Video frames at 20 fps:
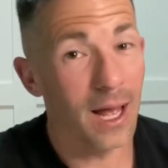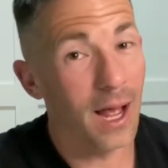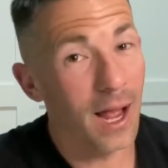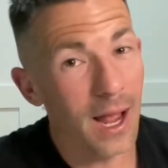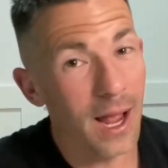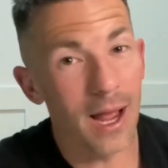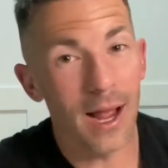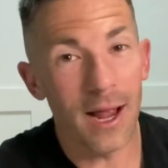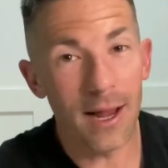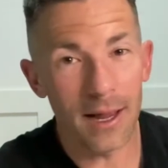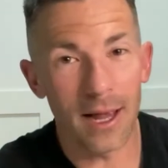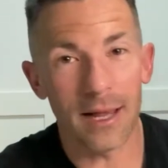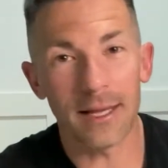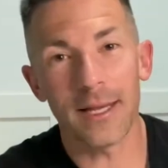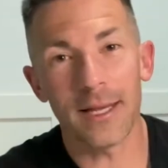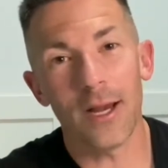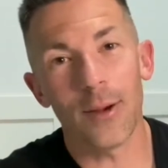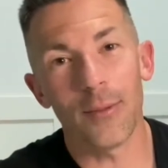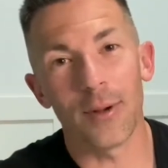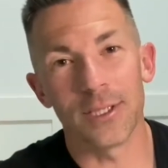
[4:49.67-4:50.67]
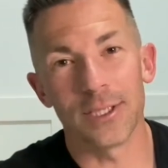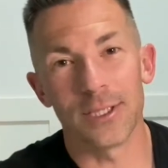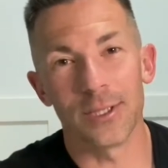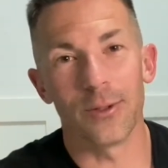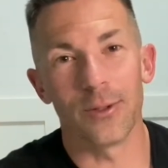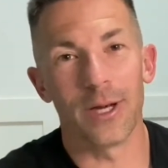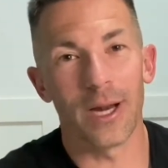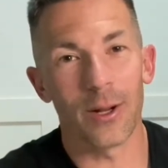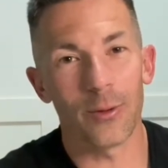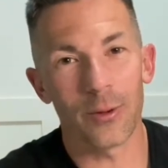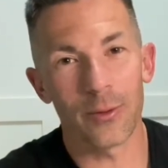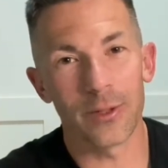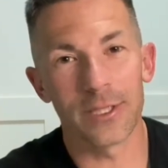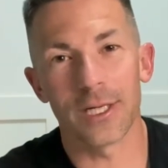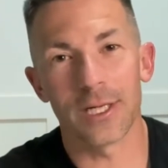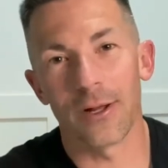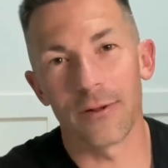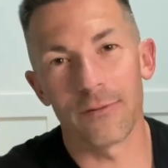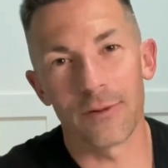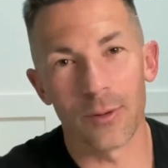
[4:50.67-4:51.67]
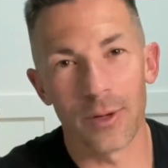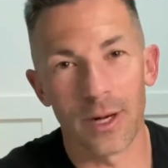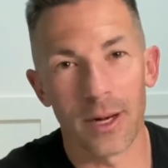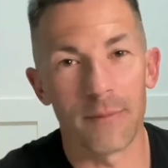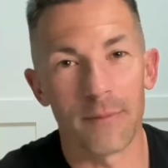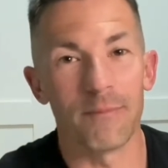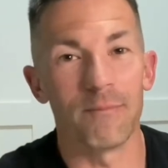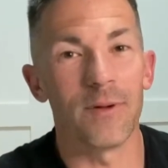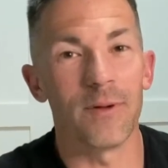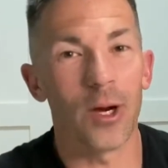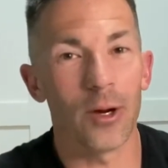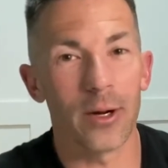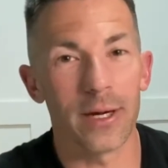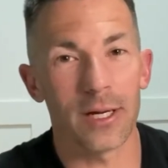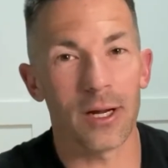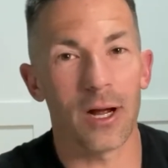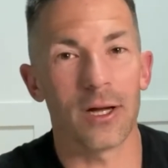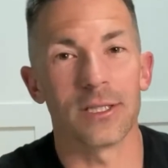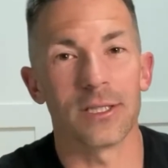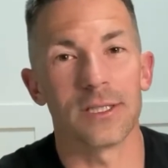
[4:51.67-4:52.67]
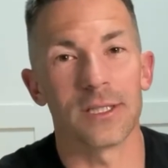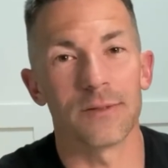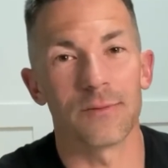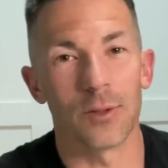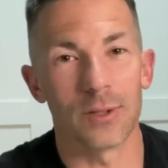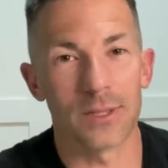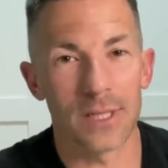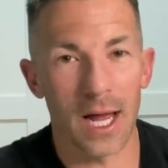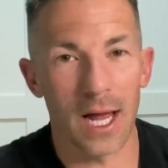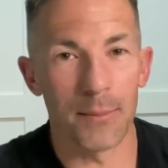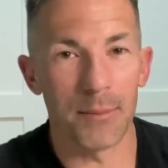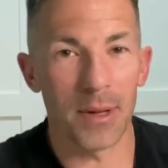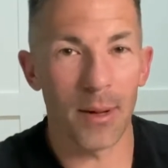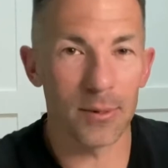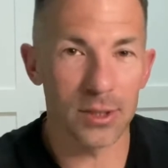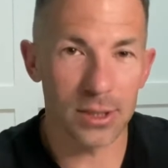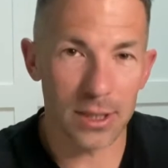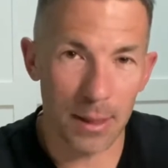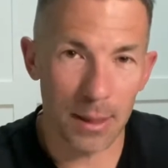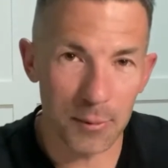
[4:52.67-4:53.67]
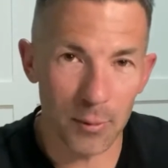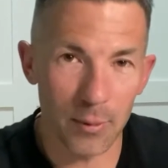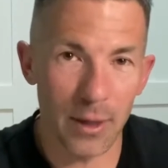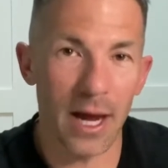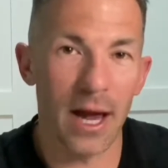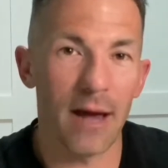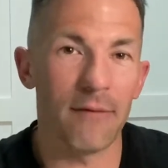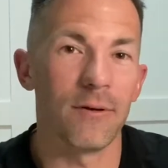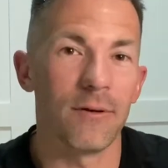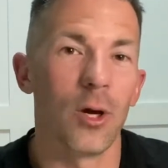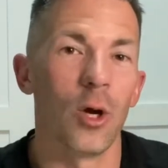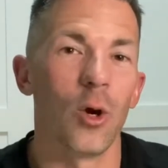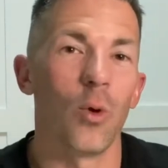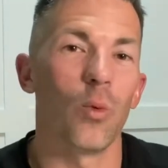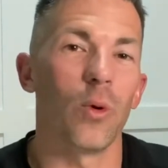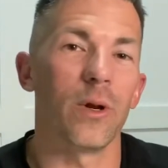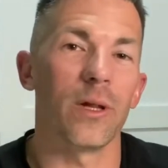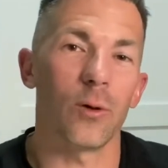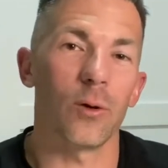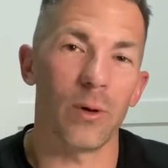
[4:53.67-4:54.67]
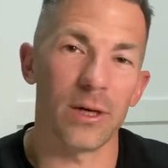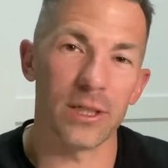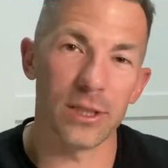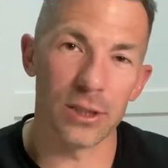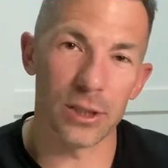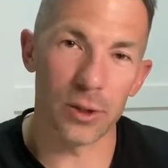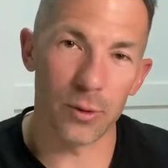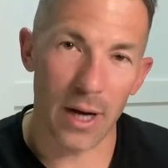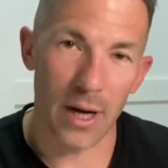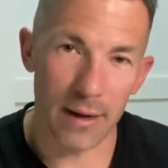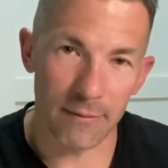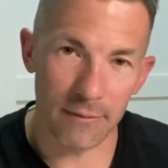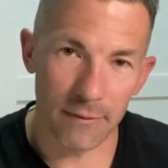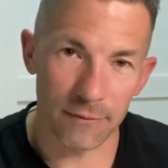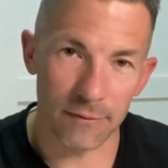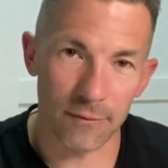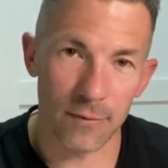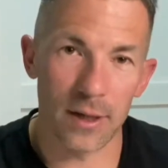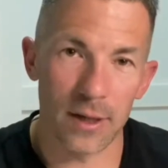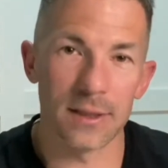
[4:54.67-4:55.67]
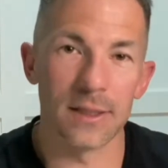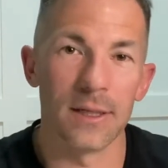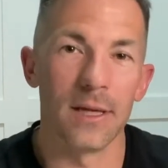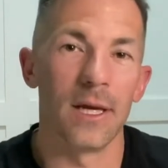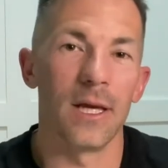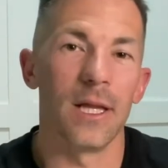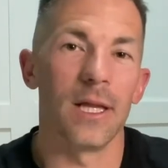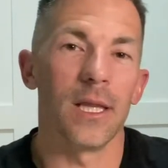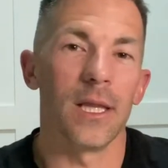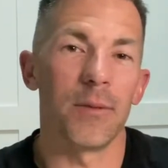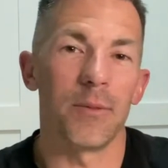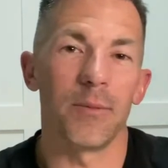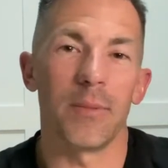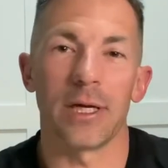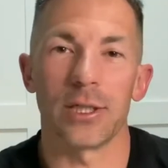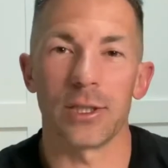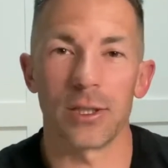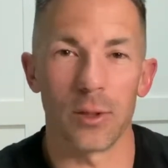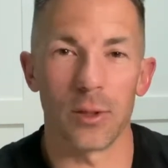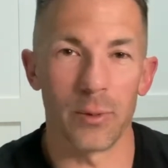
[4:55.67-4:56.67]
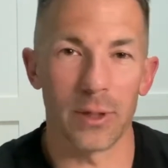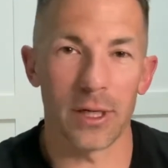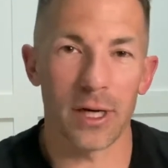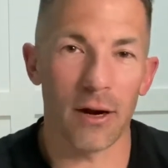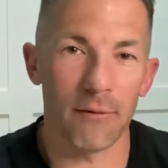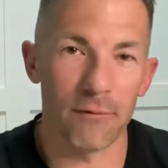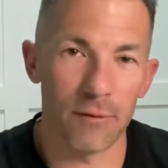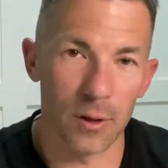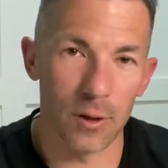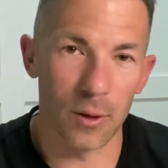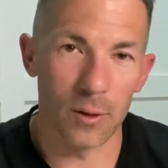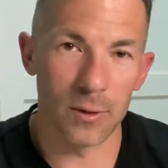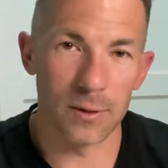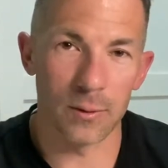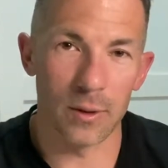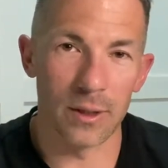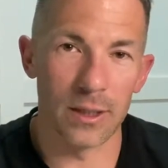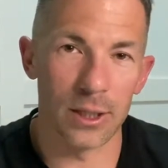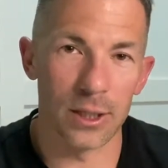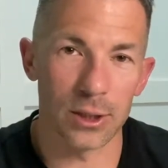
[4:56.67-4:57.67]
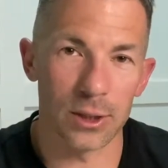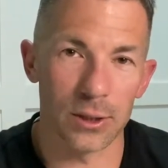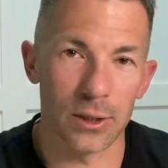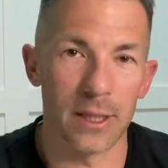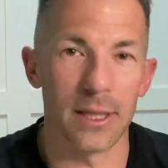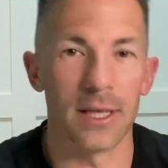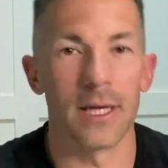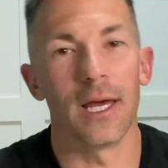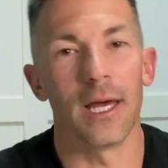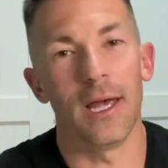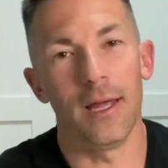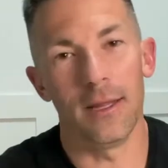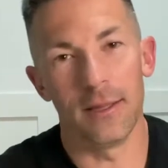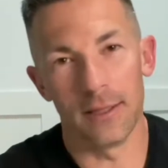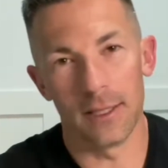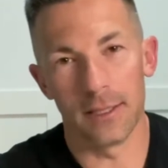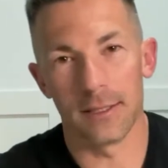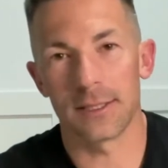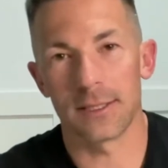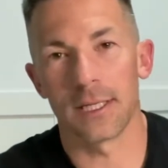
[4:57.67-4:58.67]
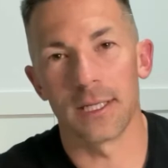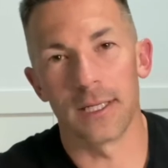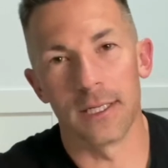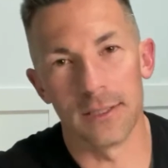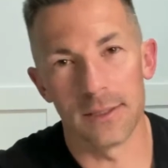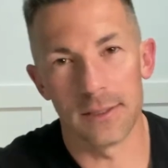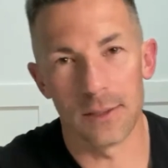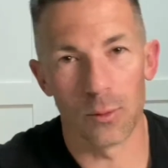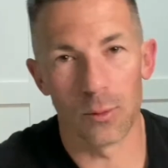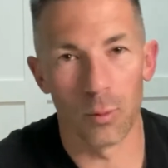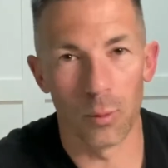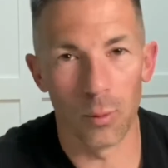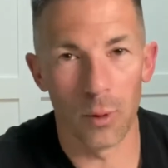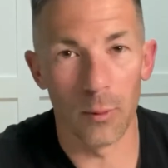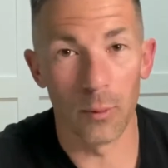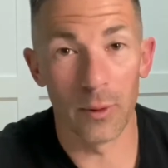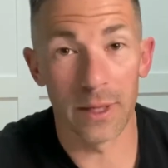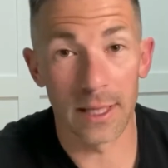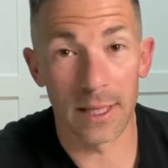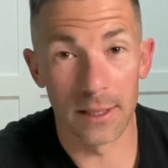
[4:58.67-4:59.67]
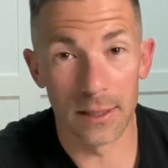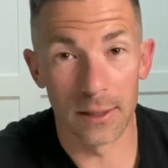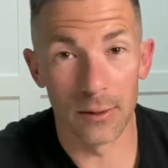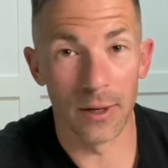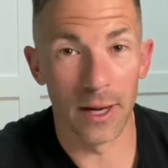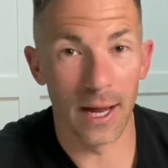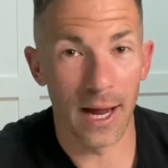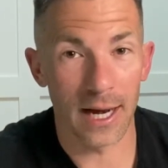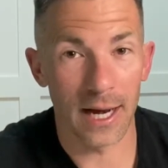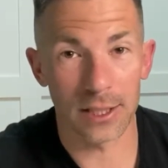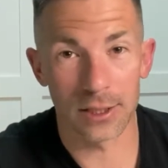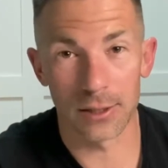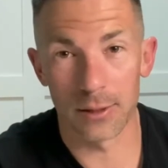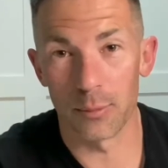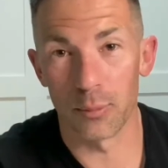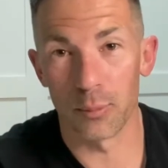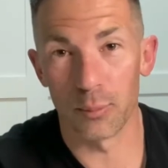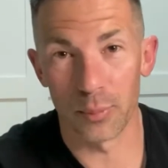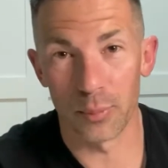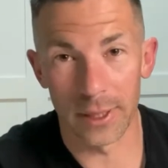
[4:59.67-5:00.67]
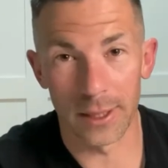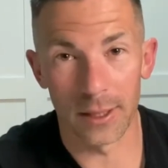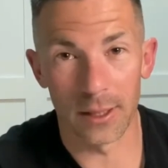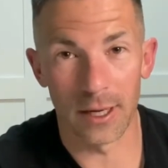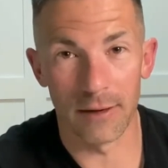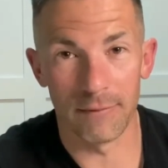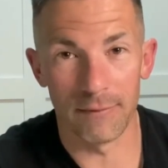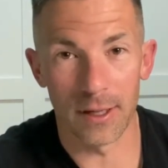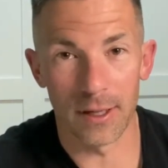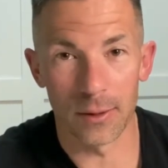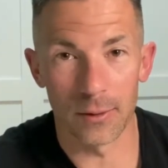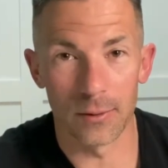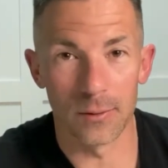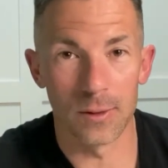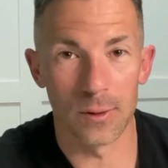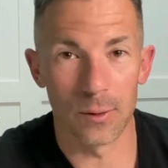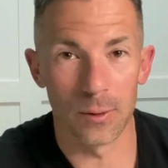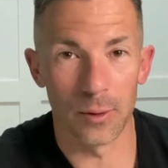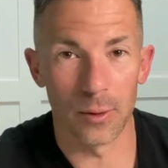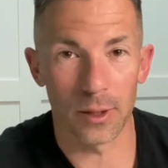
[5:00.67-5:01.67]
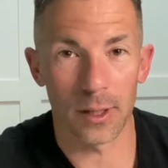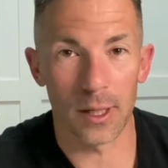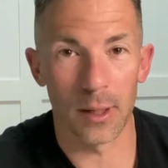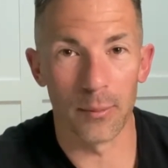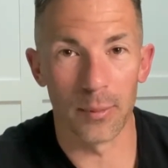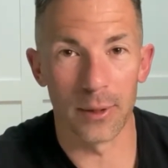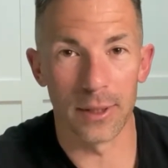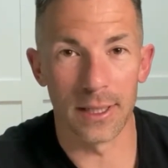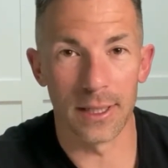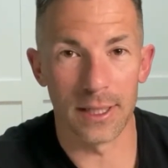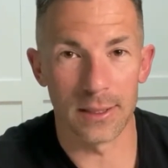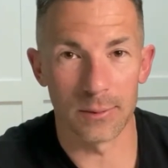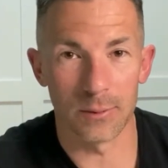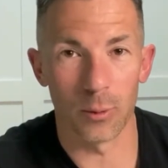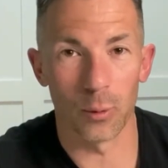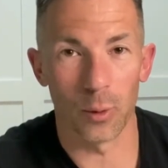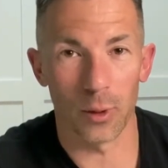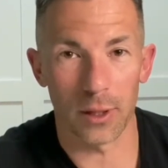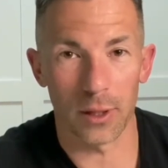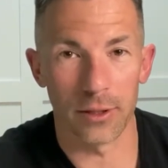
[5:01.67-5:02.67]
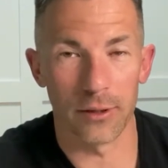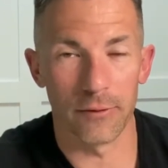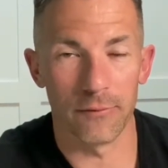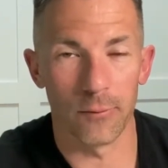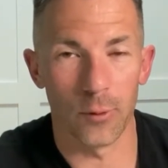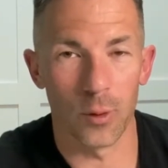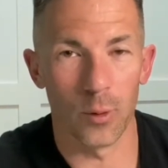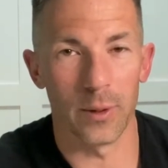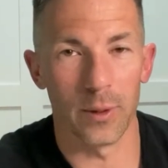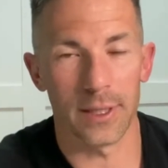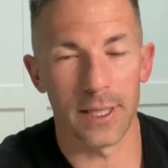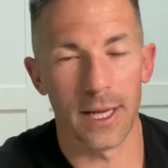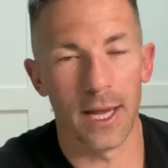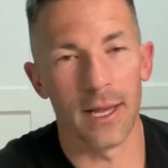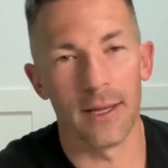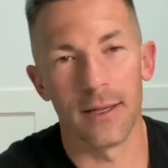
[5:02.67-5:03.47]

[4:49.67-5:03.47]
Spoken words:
I care about you, and I want to reach all of you, and I'm very cautious of your time. How much time do we have? What are the questions you have up front? let me make sure that we cover those initially, and let's get into what we can do to actually bring a lot of value to your company as we work on your 401k.